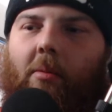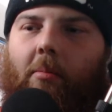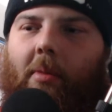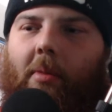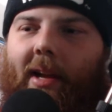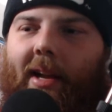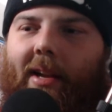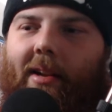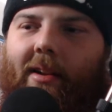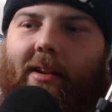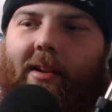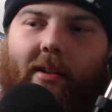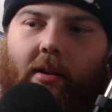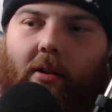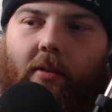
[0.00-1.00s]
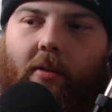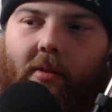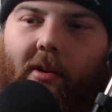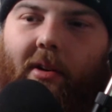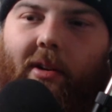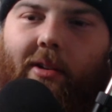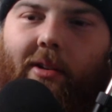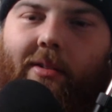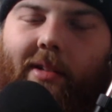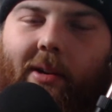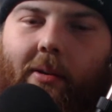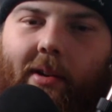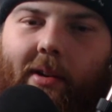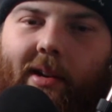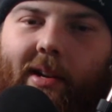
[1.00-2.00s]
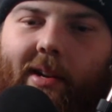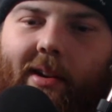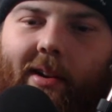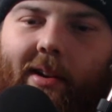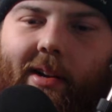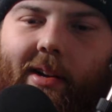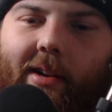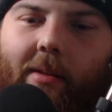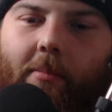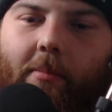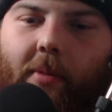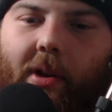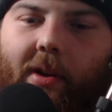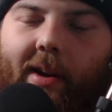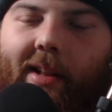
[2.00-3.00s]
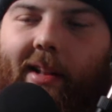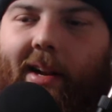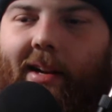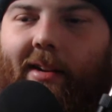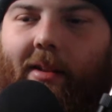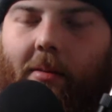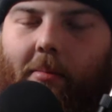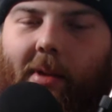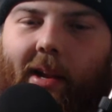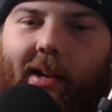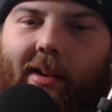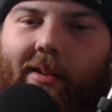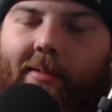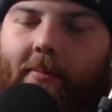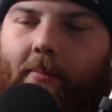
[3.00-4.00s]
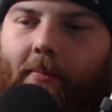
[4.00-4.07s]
But overall, they were good. You know, I liked the main